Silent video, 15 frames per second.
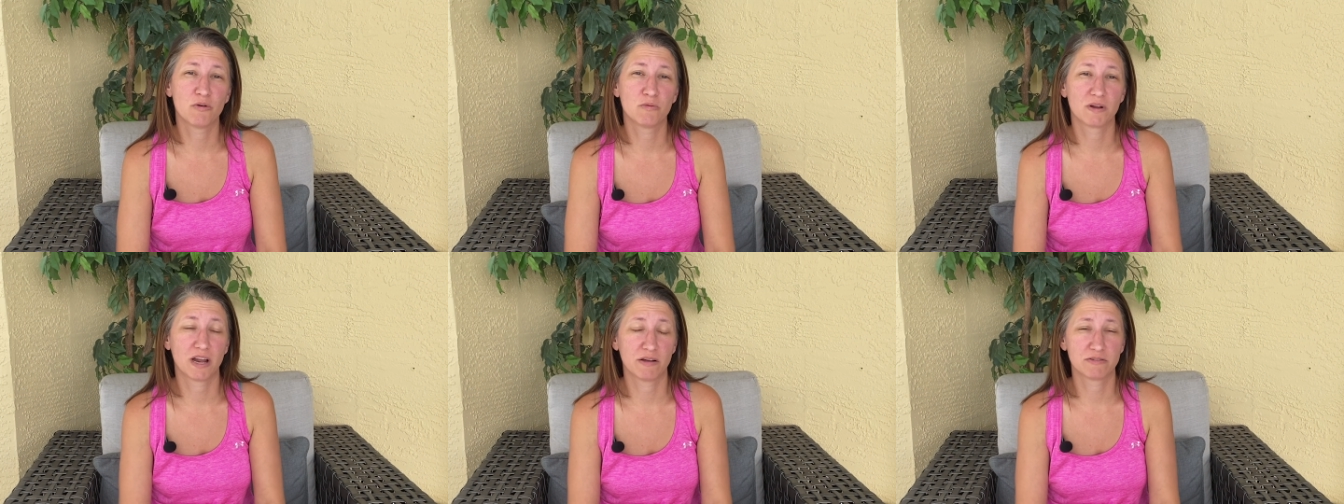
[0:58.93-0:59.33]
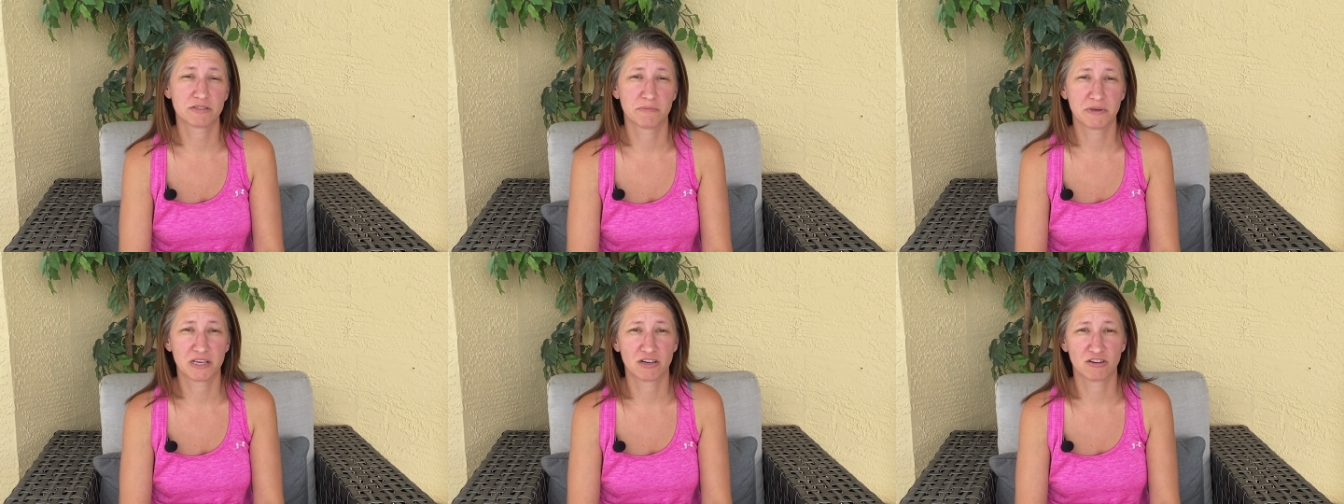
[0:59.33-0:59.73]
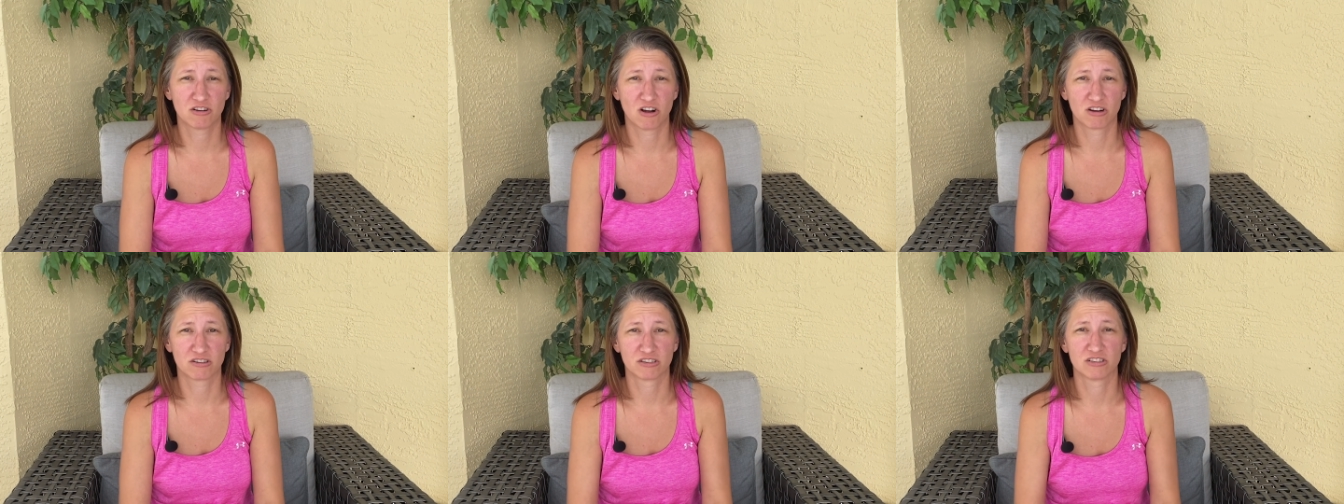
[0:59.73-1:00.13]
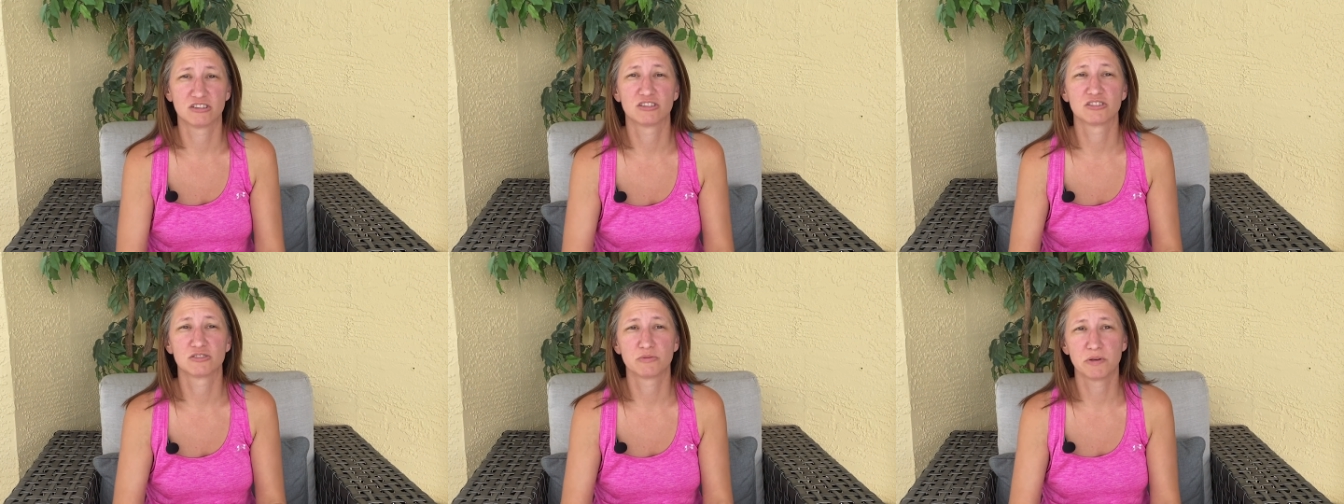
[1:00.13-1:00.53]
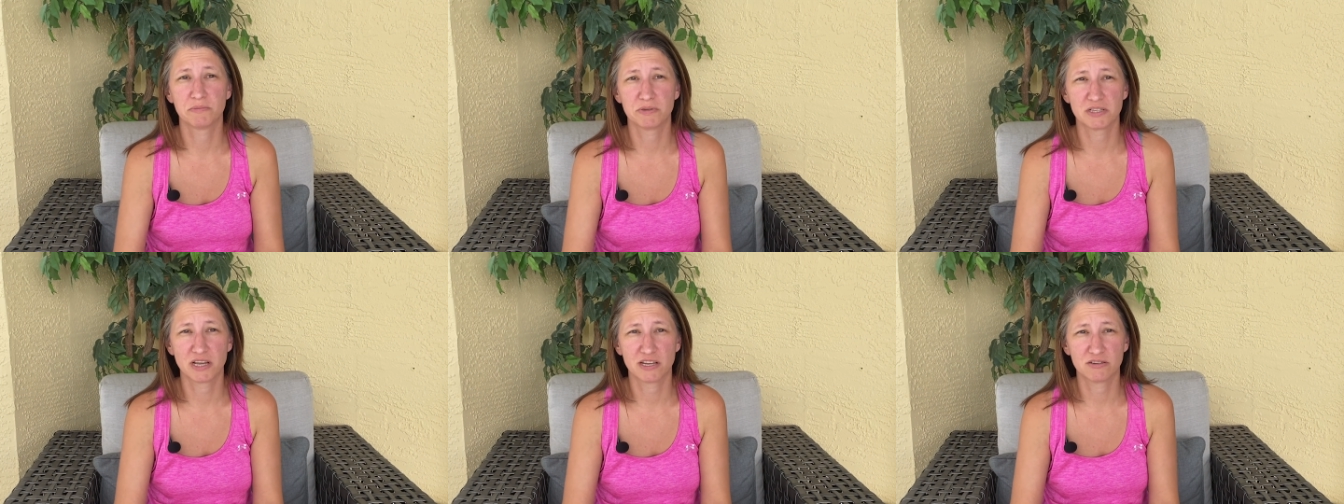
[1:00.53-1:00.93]
when I was a beginner gardener, sweet
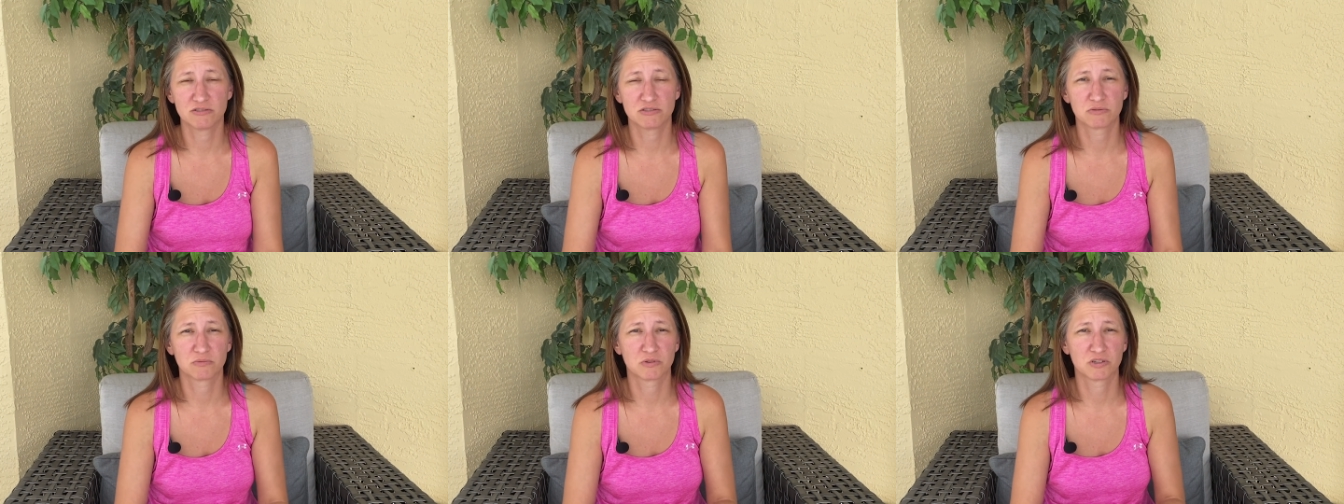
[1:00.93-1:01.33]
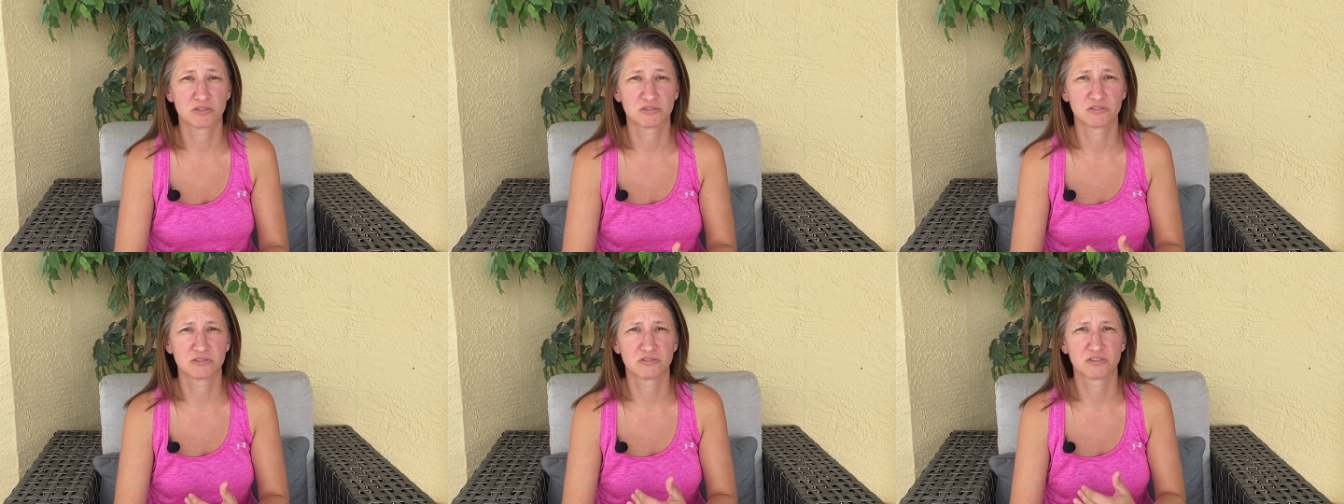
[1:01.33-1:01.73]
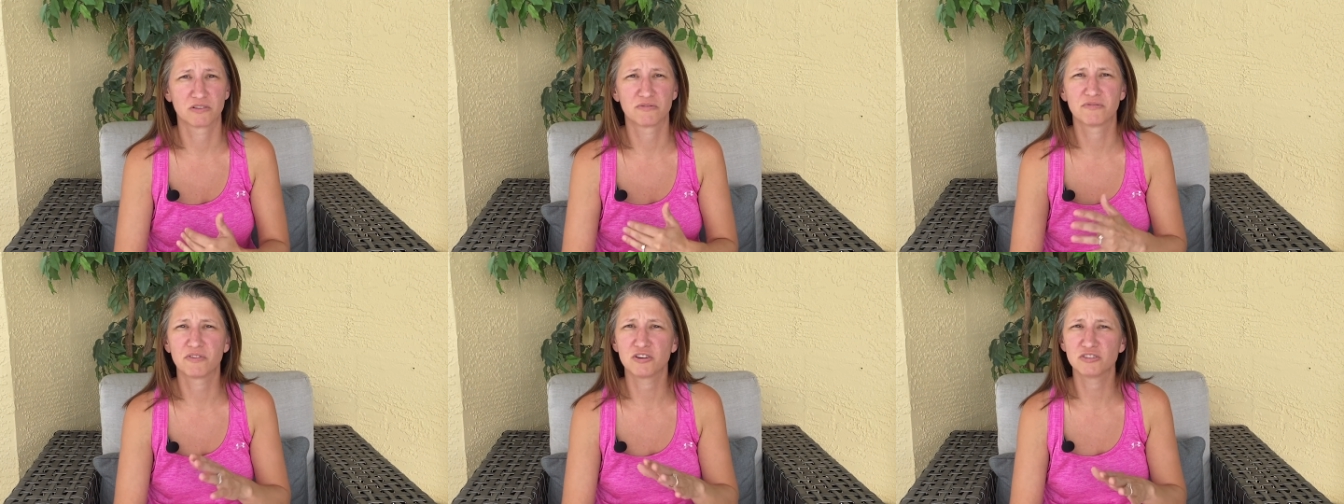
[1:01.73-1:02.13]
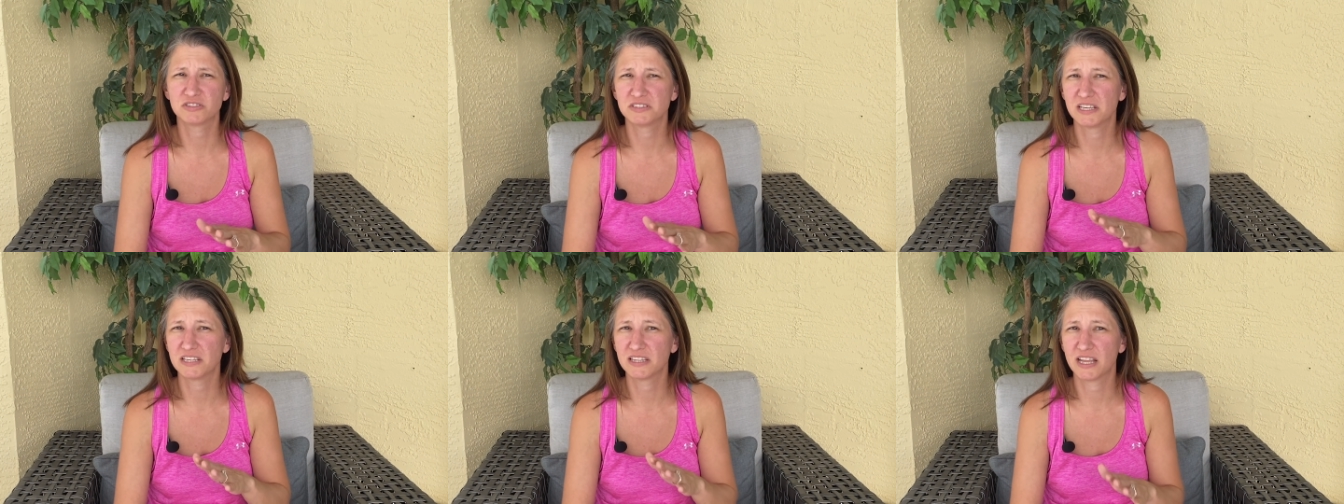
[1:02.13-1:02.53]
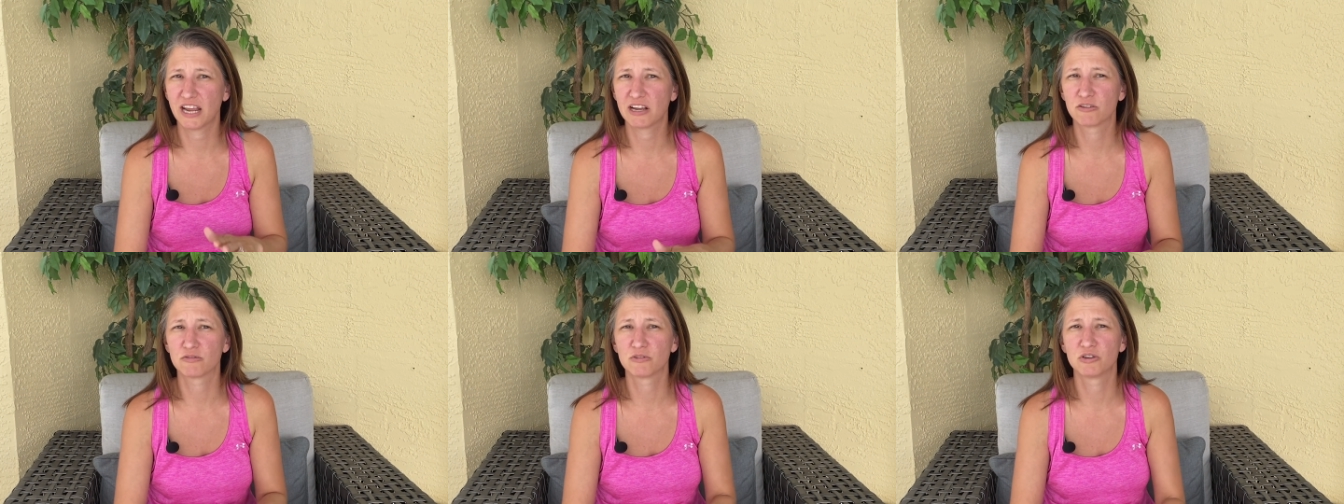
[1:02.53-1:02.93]
potatoes were the first thing that
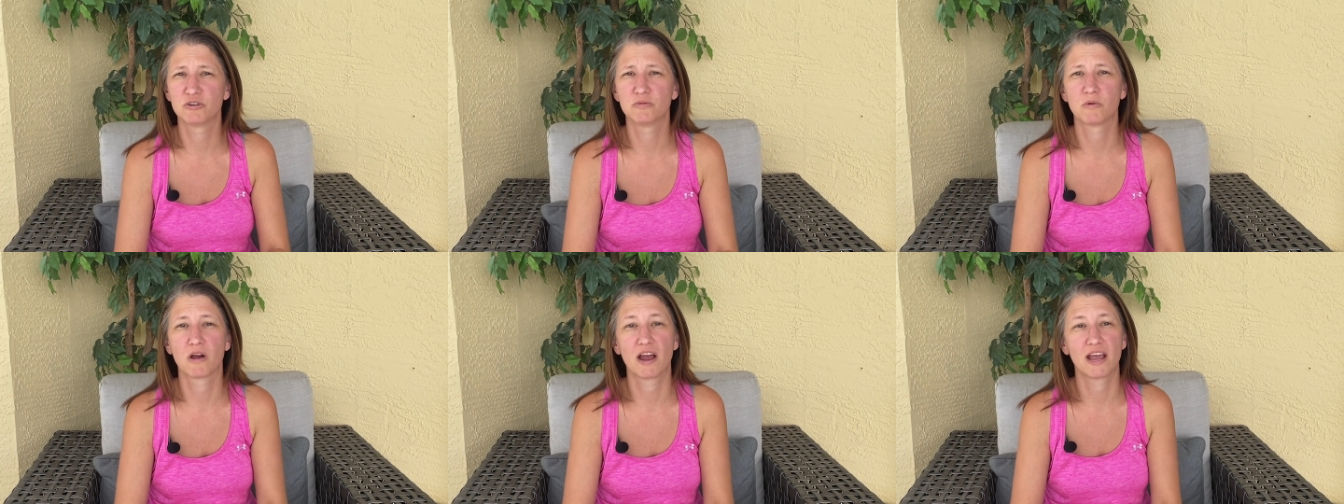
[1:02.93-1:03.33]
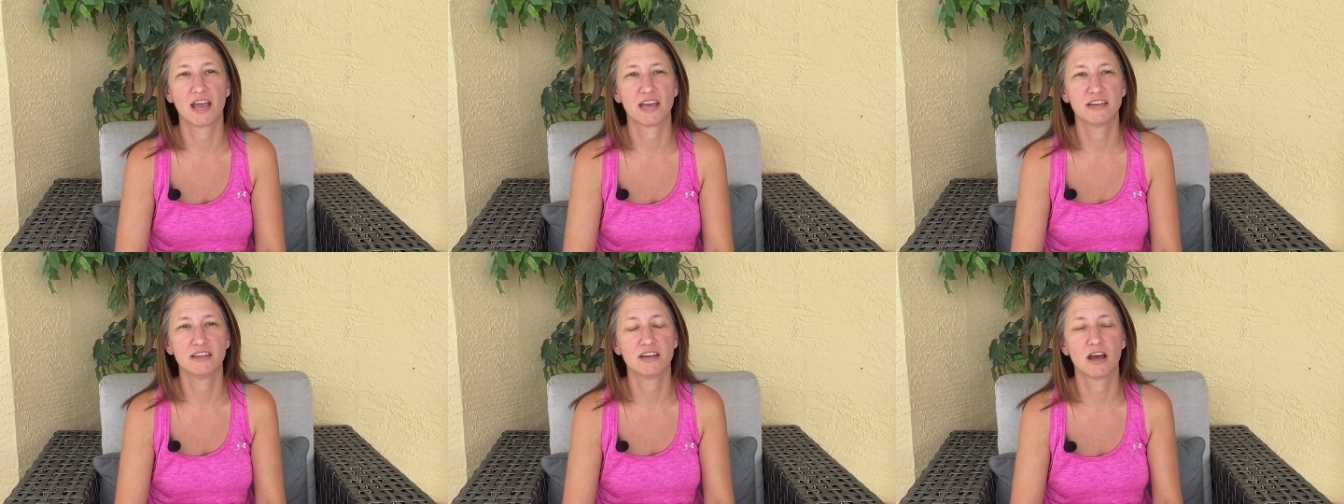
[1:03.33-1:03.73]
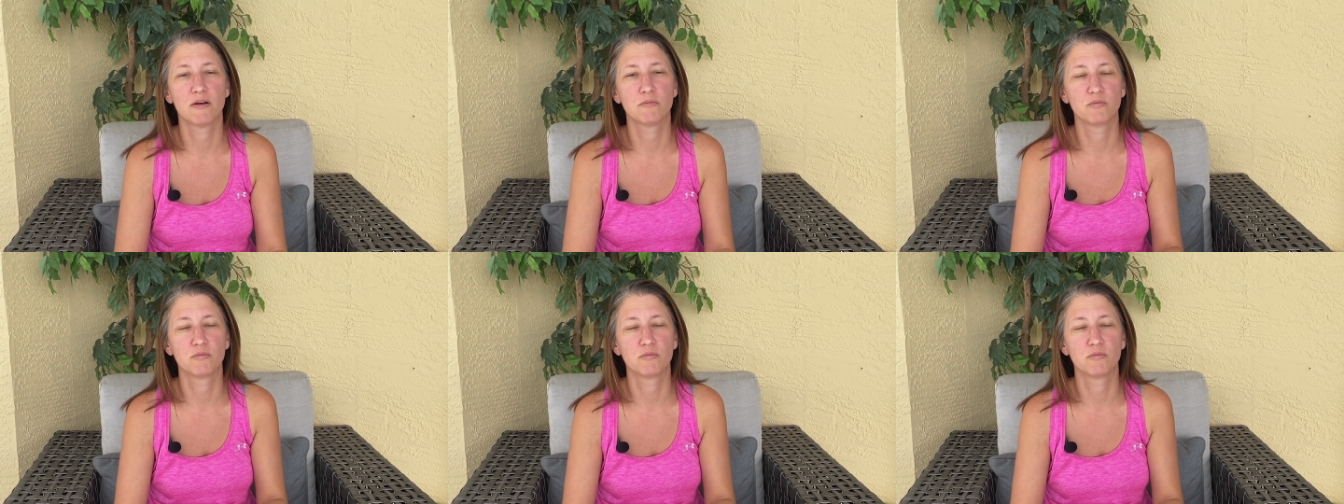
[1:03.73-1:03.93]
I grew where I ended up